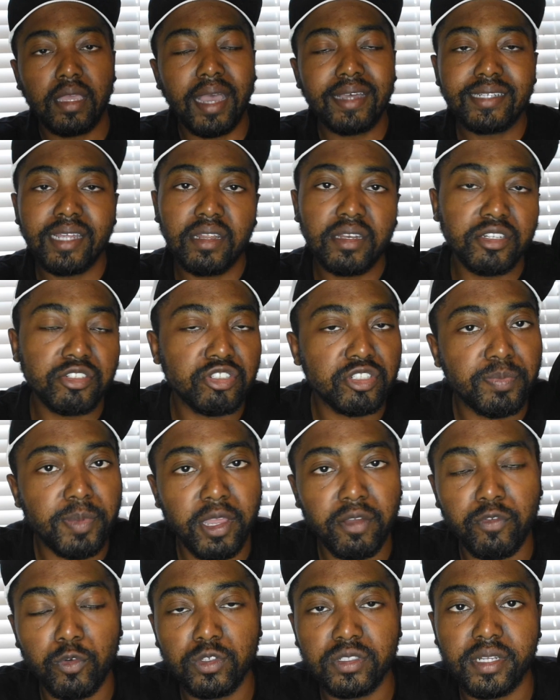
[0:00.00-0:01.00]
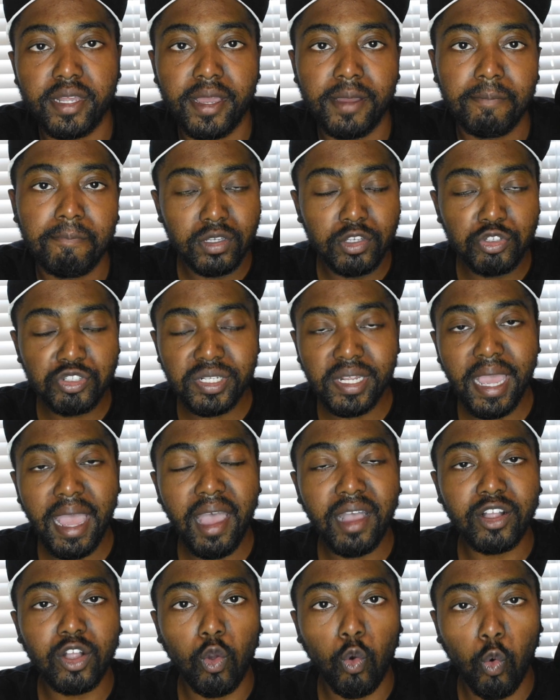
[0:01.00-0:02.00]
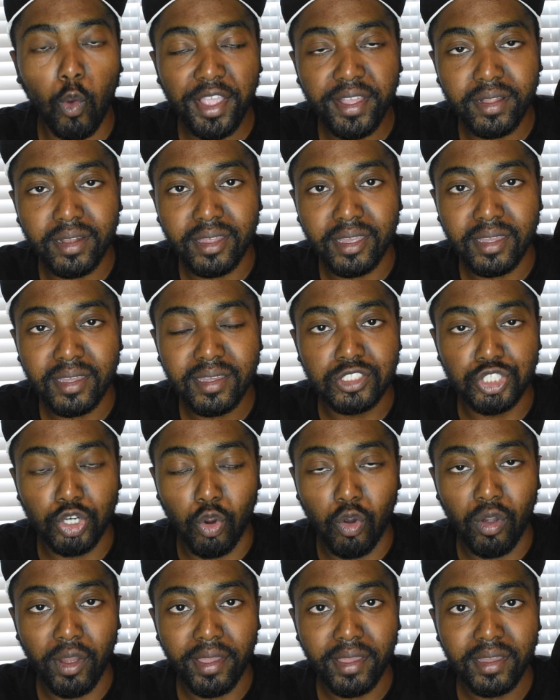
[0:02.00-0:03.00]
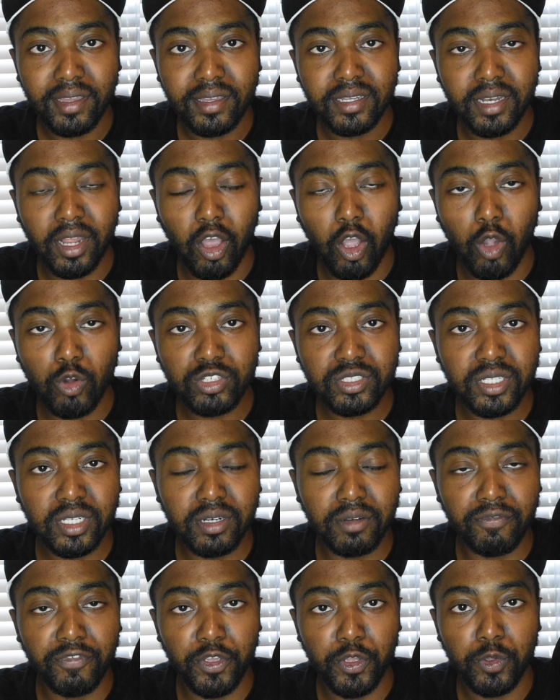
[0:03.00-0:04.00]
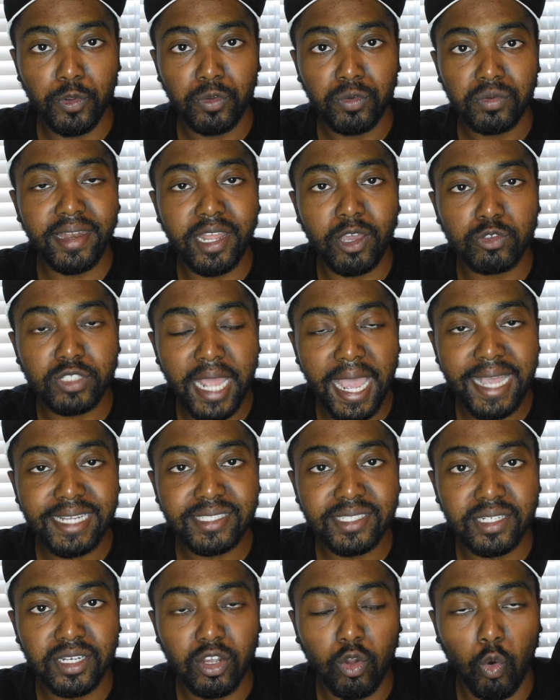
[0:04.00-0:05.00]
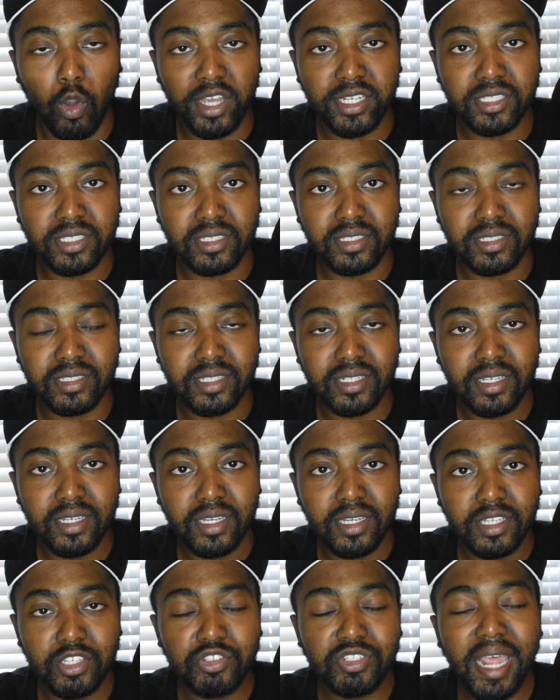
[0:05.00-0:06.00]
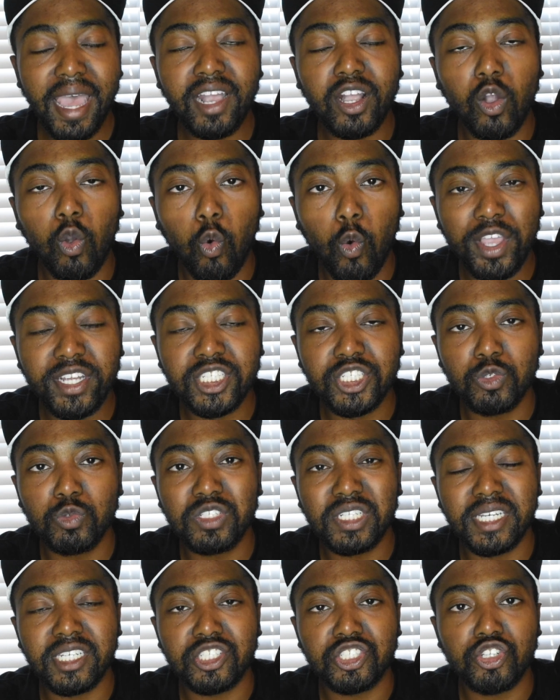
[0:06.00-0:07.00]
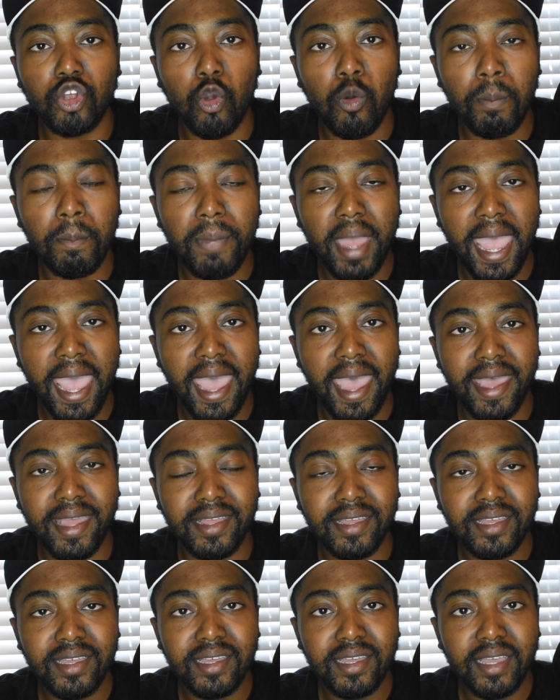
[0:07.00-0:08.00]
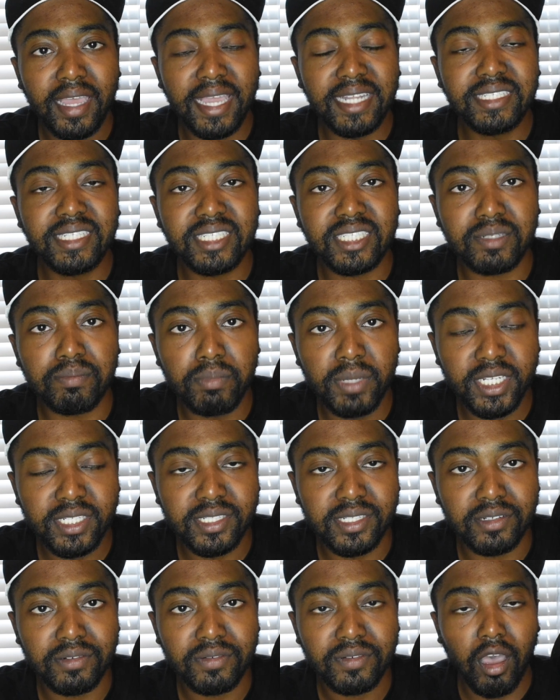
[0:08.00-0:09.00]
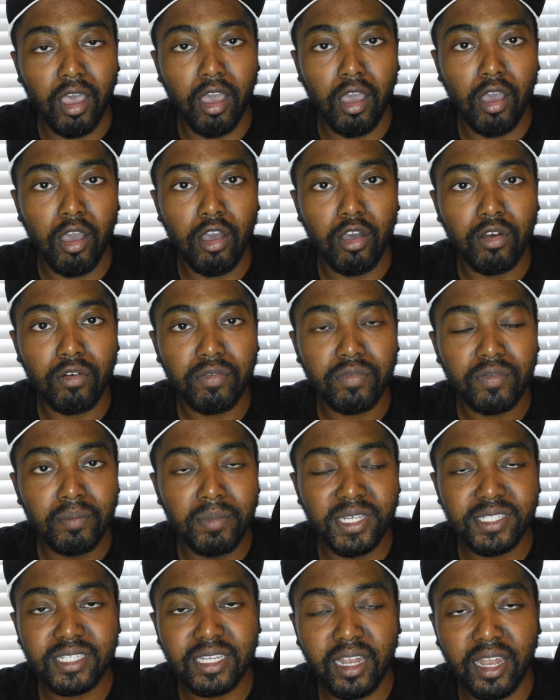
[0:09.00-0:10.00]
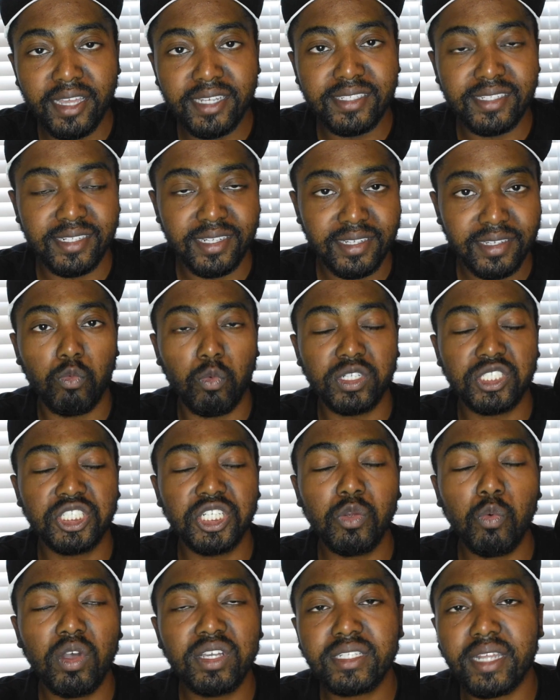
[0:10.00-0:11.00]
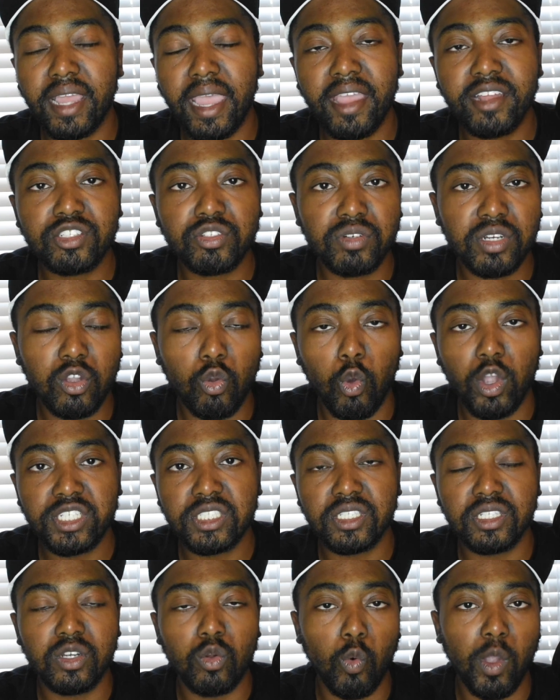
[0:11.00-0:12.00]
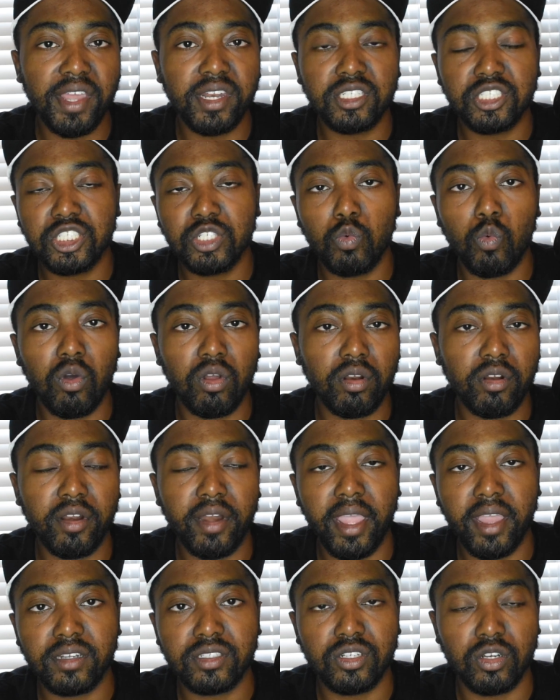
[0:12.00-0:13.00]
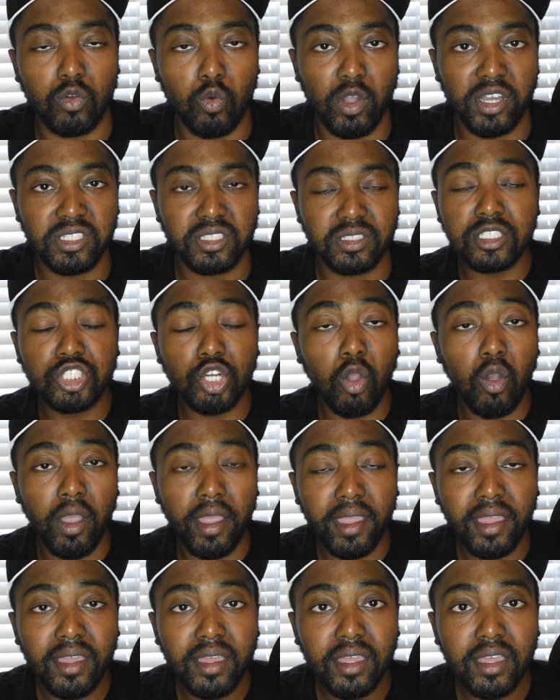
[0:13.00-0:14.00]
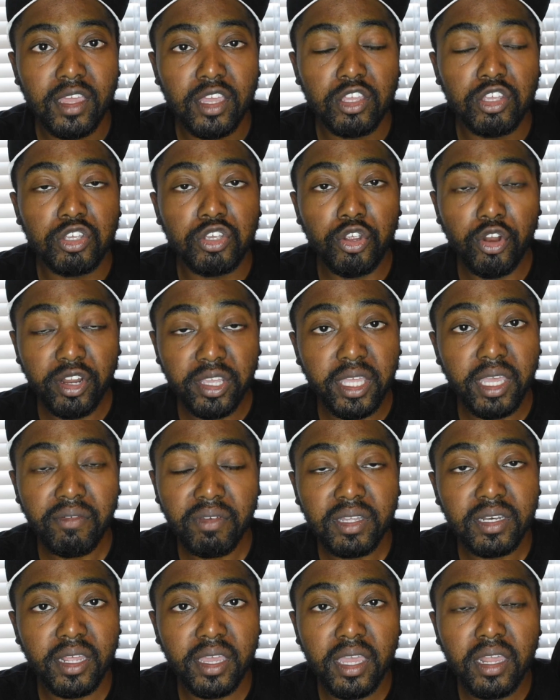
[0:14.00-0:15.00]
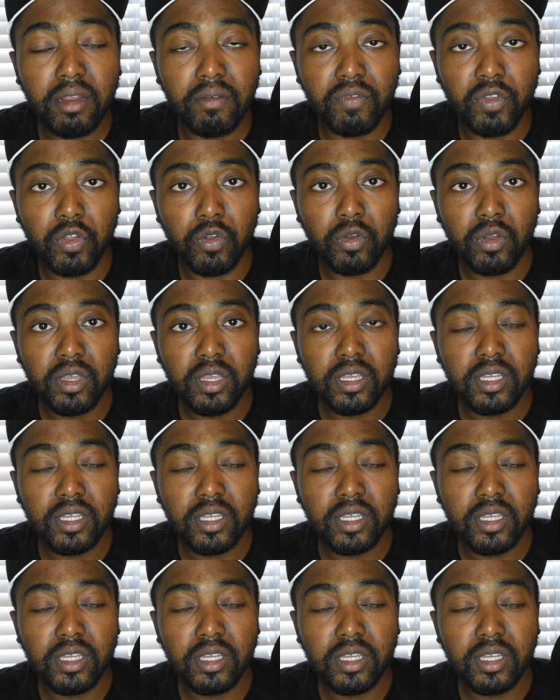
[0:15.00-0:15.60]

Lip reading: Guys, how disrespectful is that? You see how quickly Joy, the host of The View that was asking the question, you see how quick she was getting so mad and dismissive of Miss Klacik when she wasn't answering the question in the way that she wanted her to answer the question. Joy, you're giving the interview.